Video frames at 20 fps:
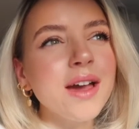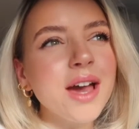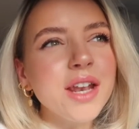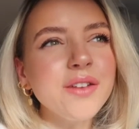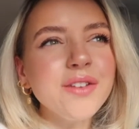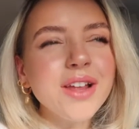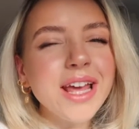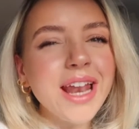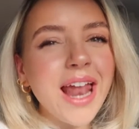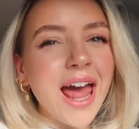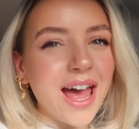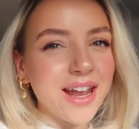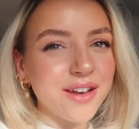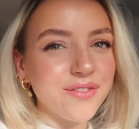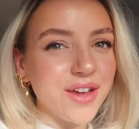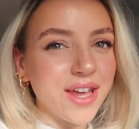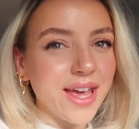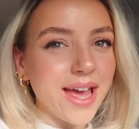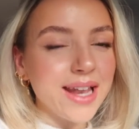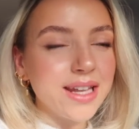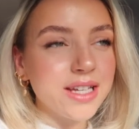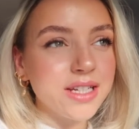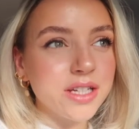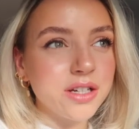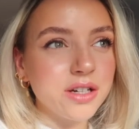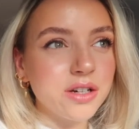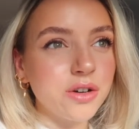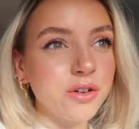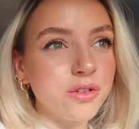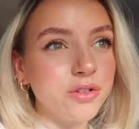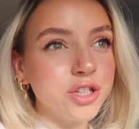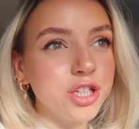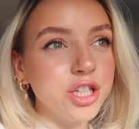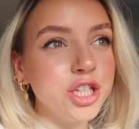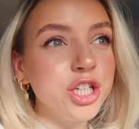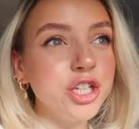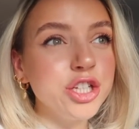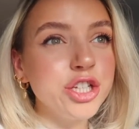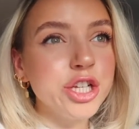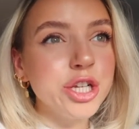of like an advent calendar on
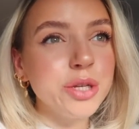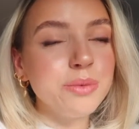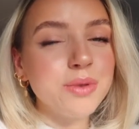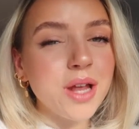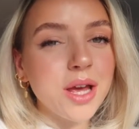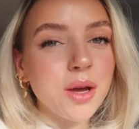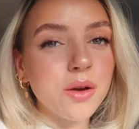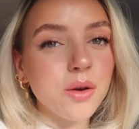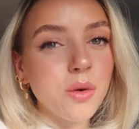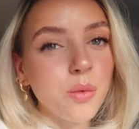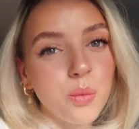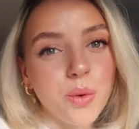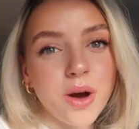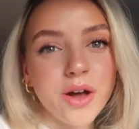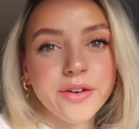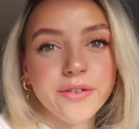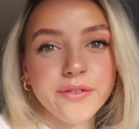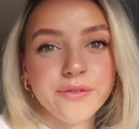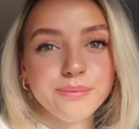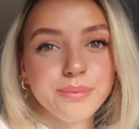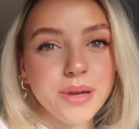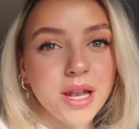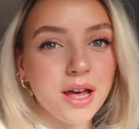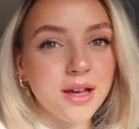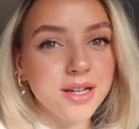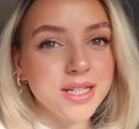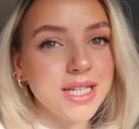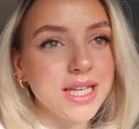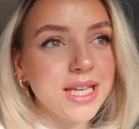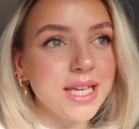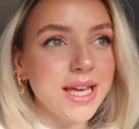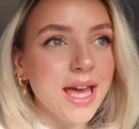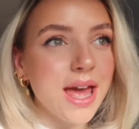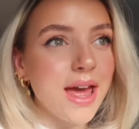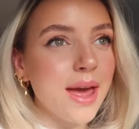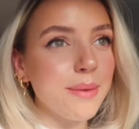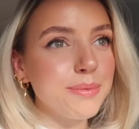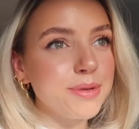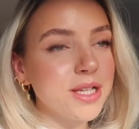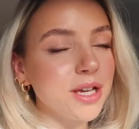YouTube, like one Pilates
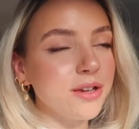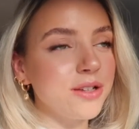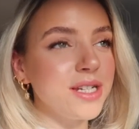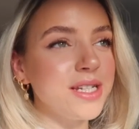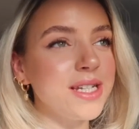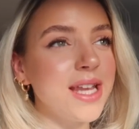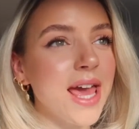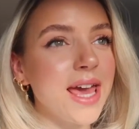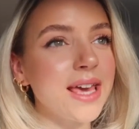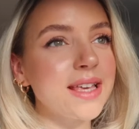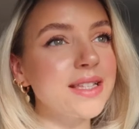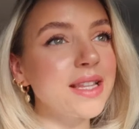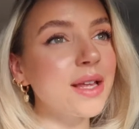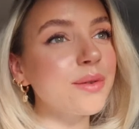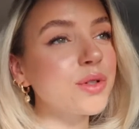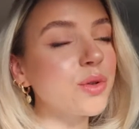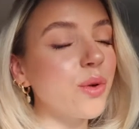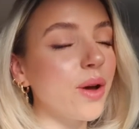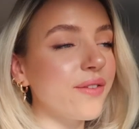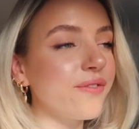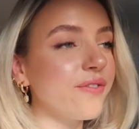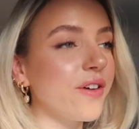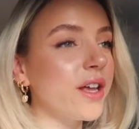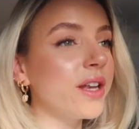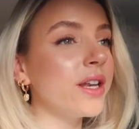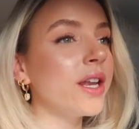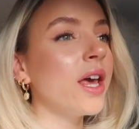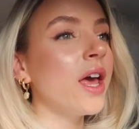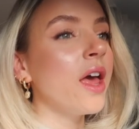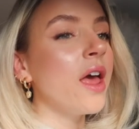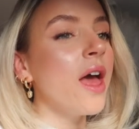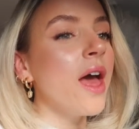episode a day. So that was quite fun.